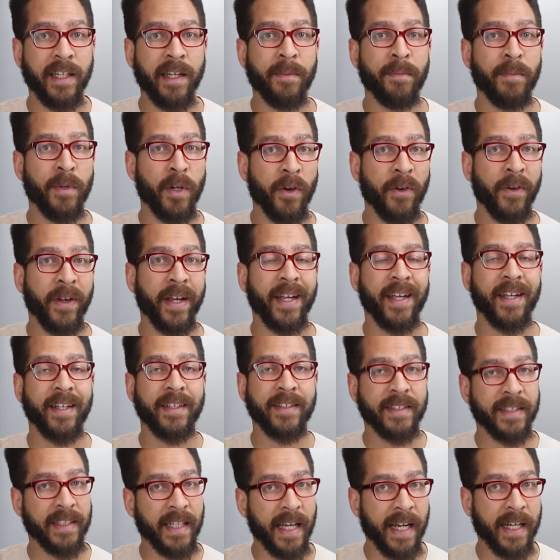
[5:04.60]
to them knowing
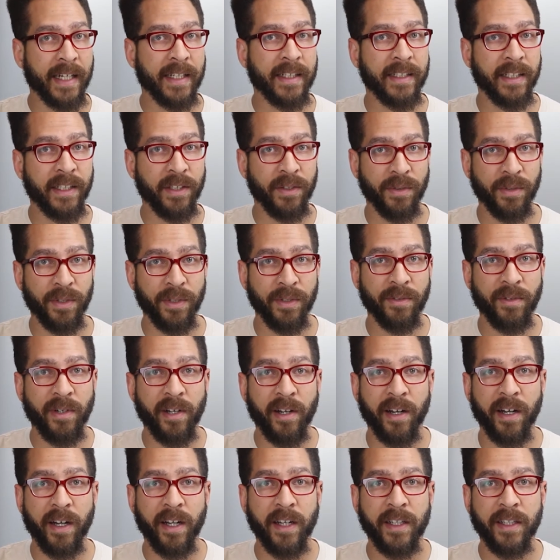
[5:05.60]
exactly who
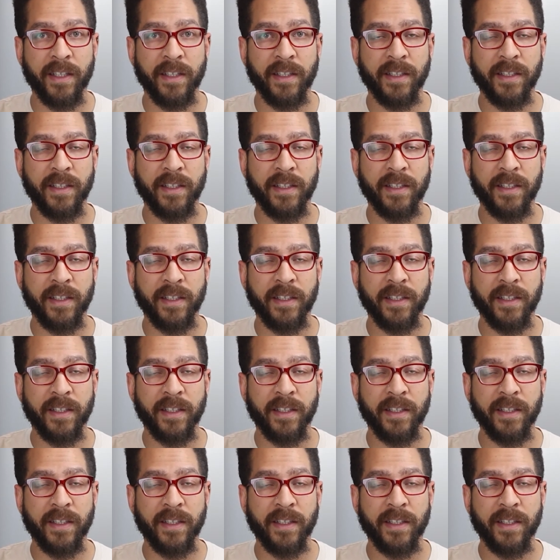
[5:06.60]
you are.